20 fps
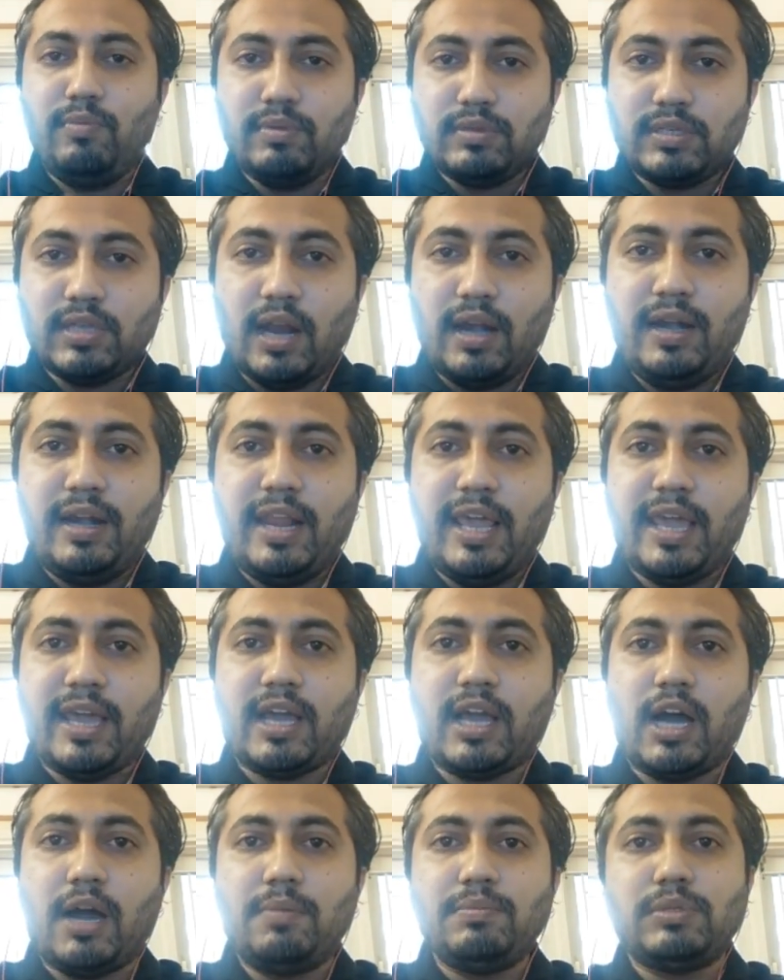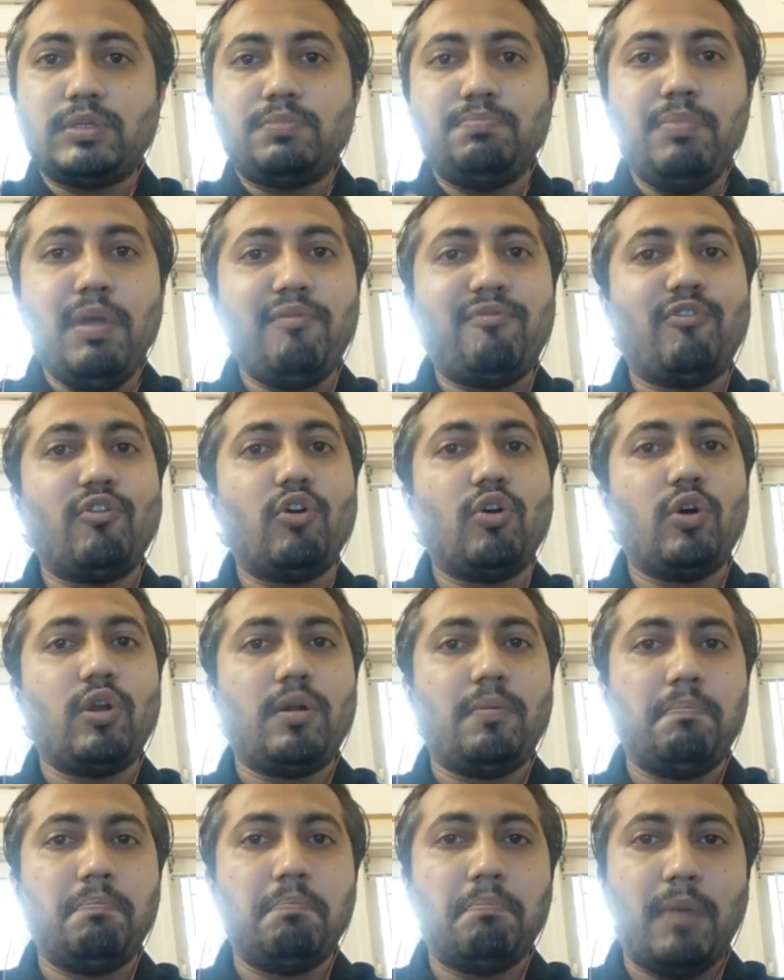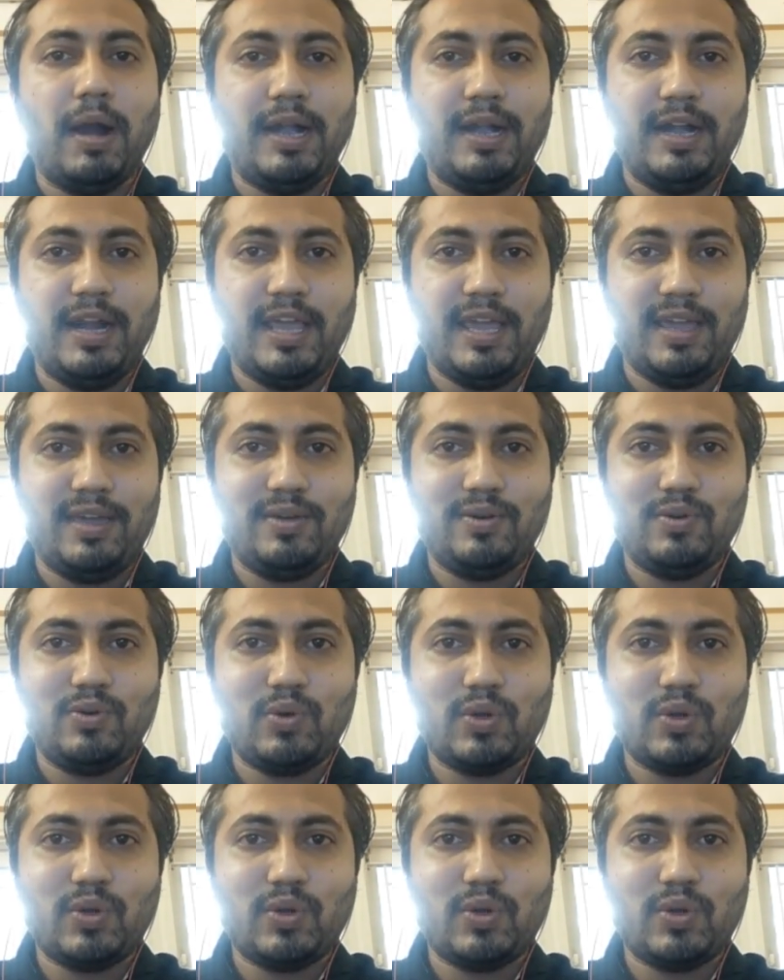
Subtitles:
Sunday comes before Monday.